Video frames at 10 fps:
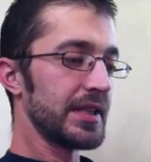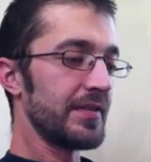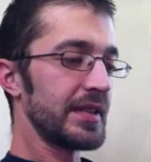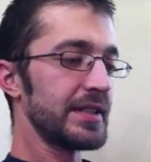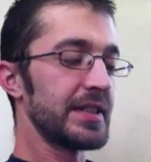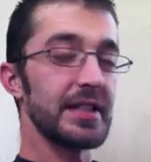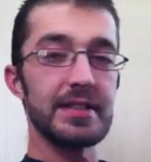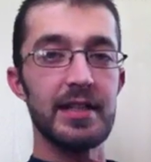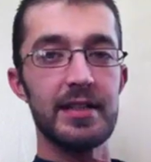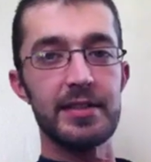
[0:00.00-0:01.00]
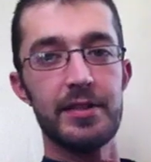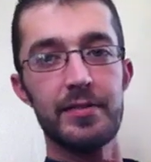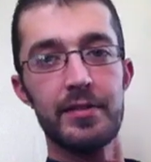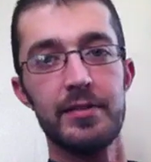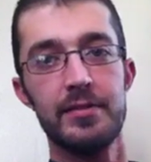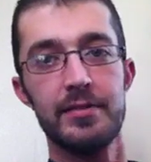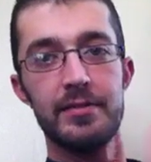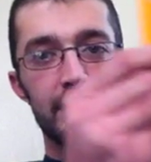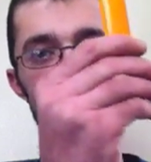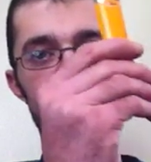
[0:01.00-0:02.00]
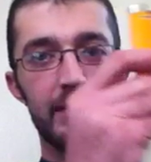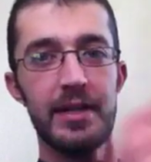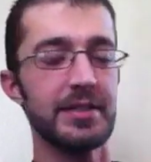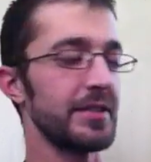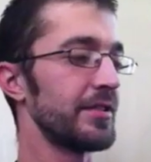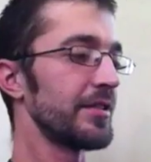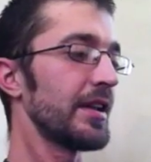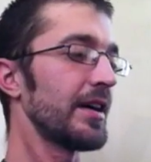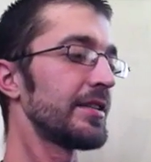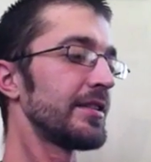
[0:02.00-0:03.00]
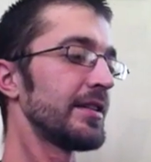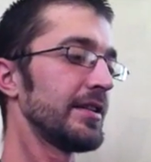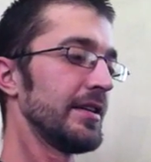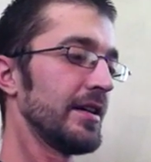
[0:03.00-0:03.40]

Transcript: 76, thank you for raising your lighter.